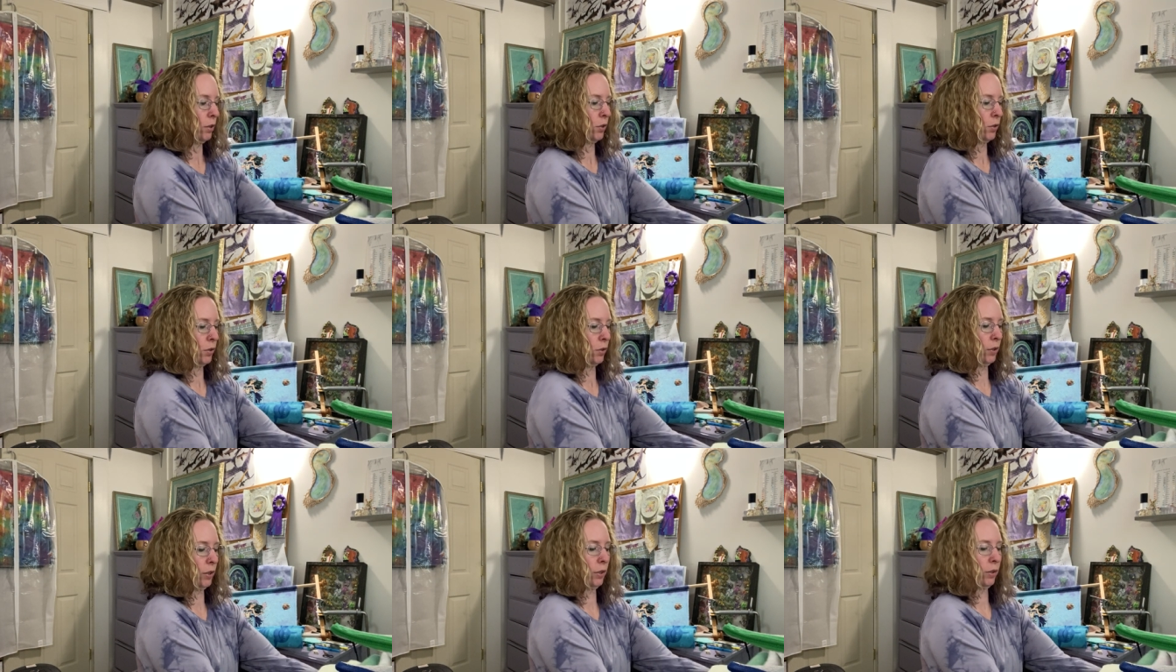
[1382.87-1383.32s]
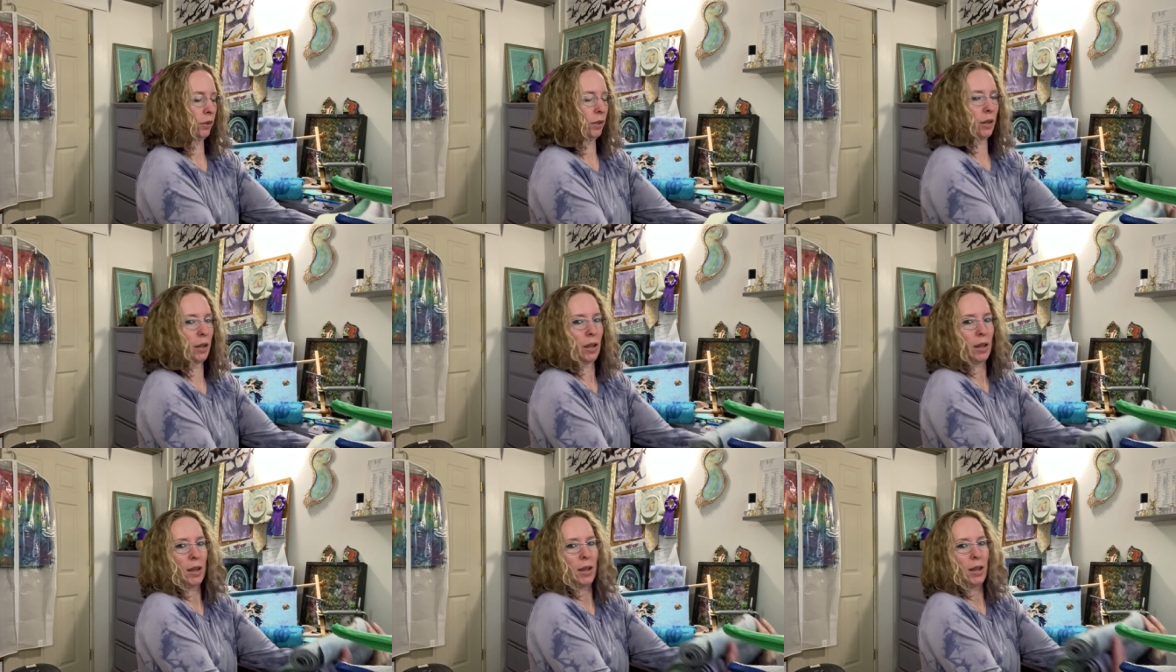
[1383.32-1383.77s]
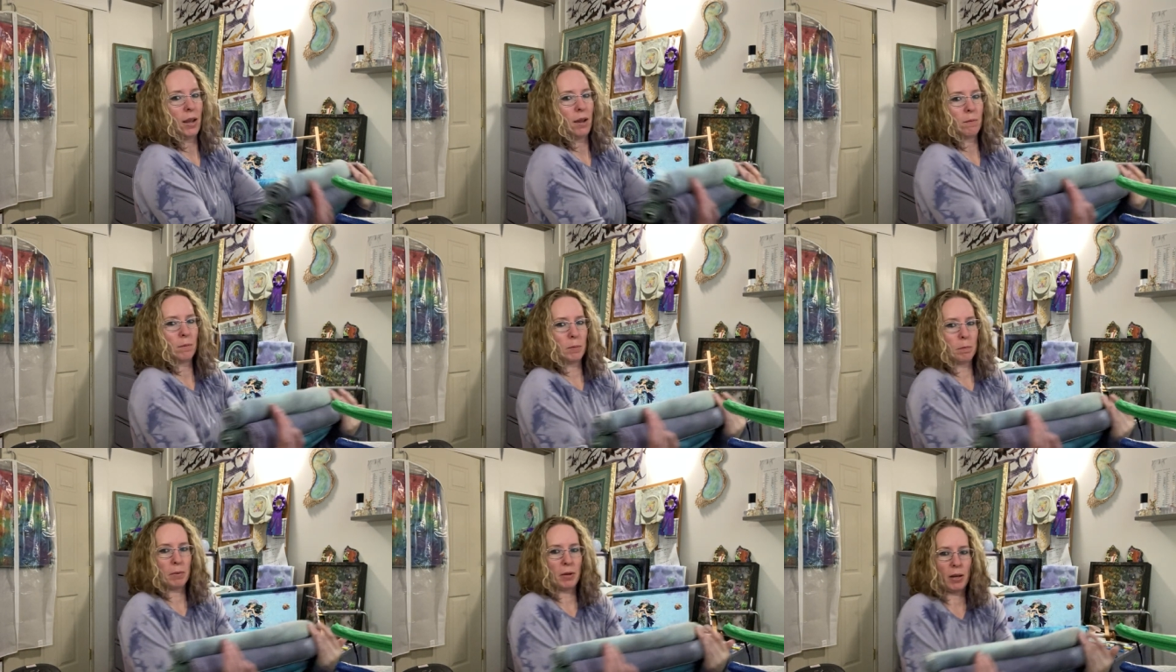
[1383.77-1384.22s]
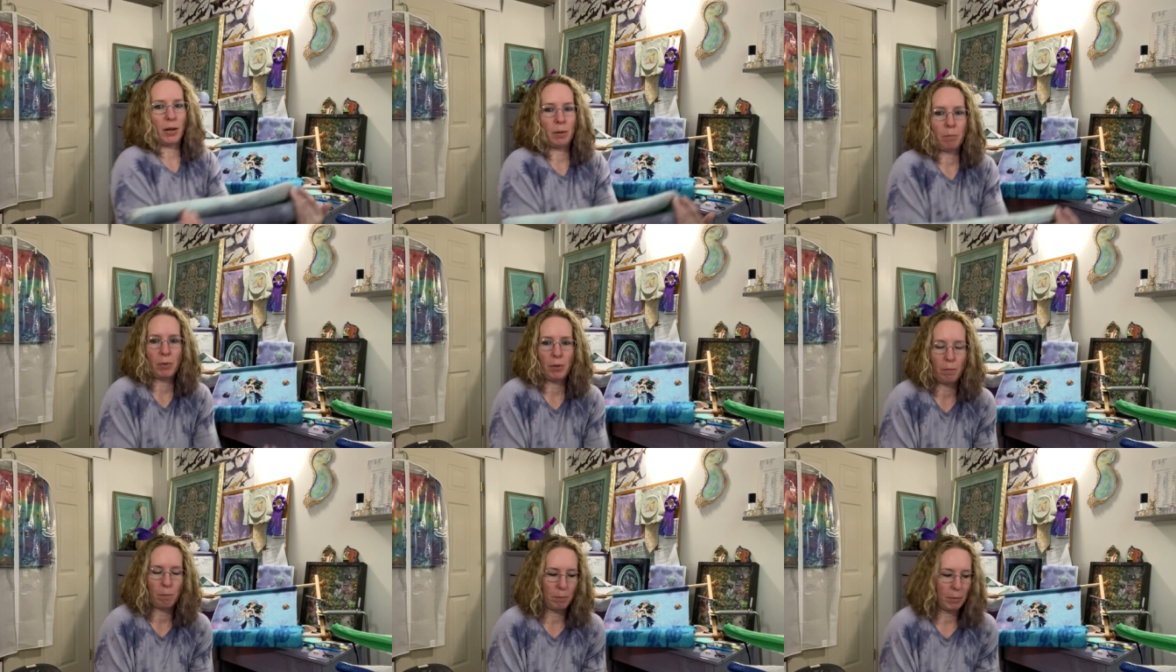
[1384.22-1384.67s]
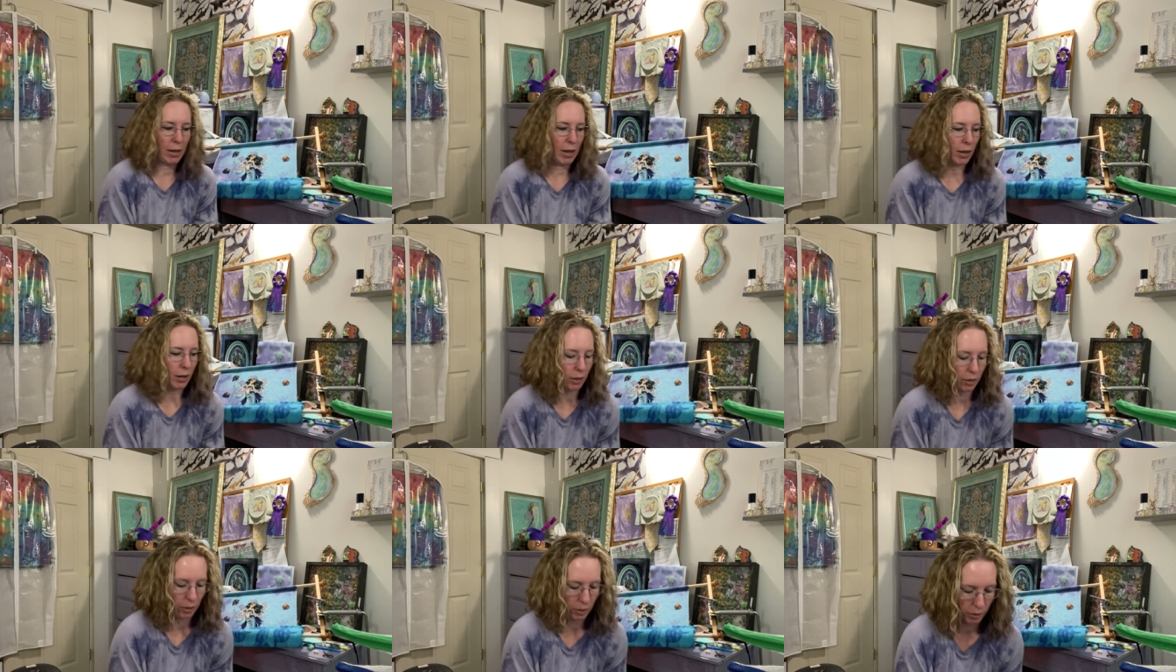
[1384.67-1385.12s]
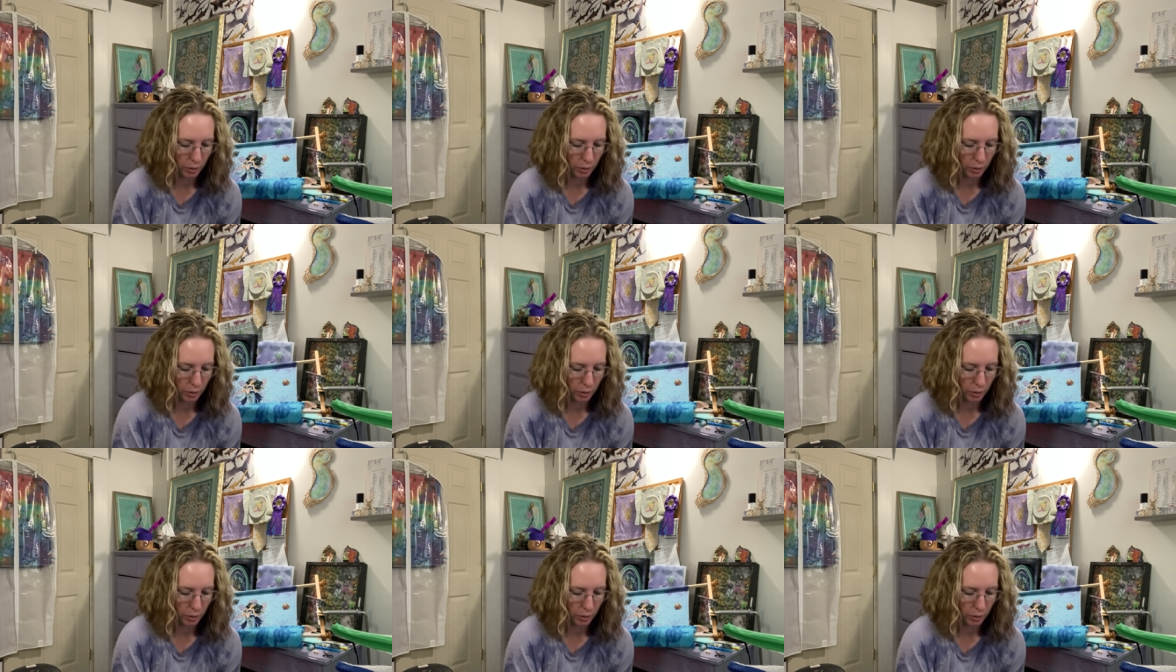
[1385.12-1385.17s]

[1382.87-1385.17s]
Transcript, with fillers: So let's get everybody put back.